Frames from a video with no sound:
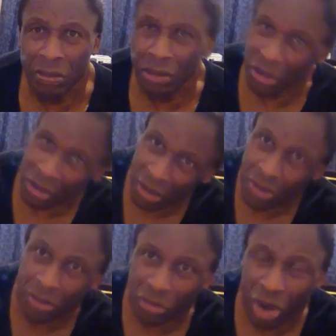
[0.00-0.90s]
But, you know,
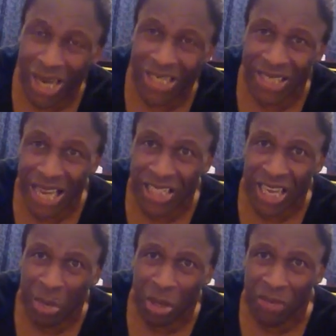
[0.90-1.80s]
you try
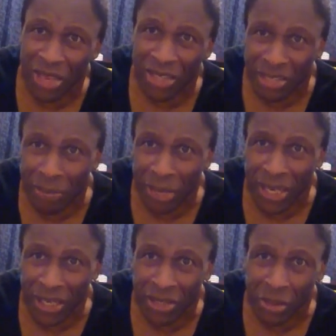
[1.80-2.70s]
dating one of their
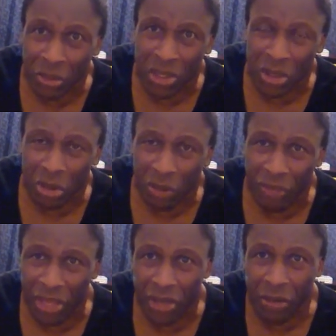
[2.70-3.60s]
siblings and all this sort of
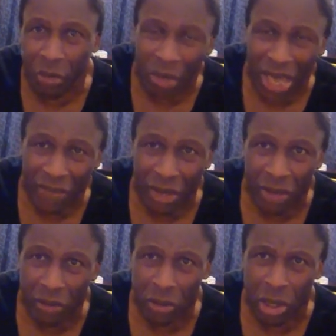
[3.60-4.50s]
thing, or whatever,
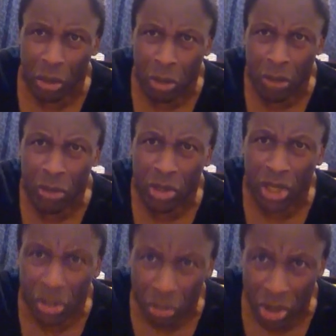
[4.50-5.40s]
and you'll say, oh, no, you
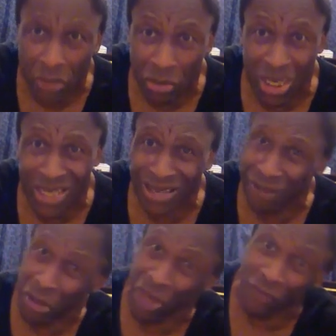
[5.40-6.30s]
see that
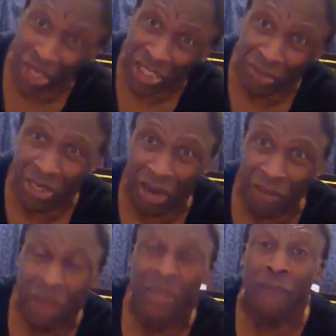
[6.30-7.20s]
they've only convinced themselves.
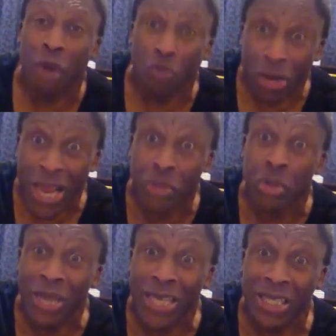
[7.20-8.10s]
They've not
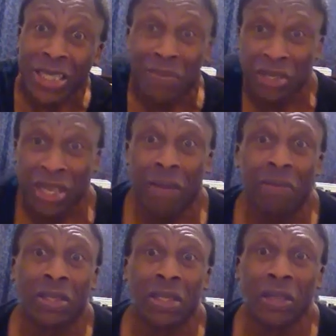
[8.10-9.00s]
re-educated
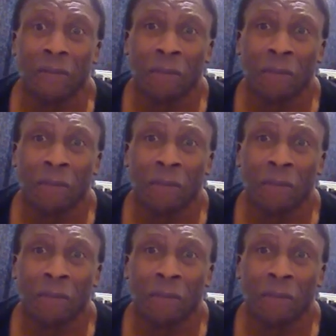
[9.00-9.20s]
themselves.